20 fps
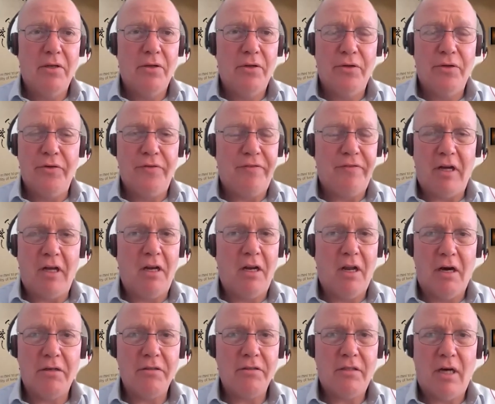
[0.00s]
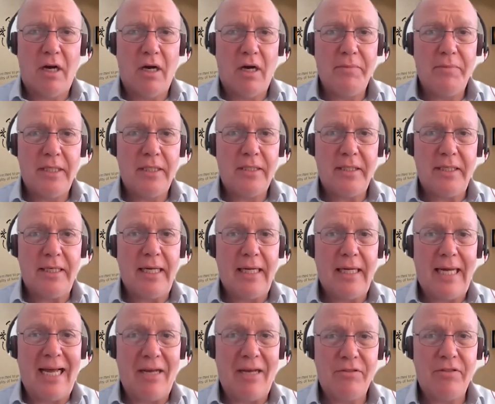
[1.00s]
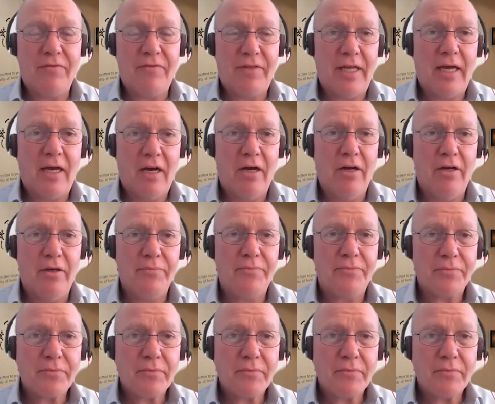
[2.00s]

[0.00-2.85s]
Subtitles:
who for a long time didn't get out of their home.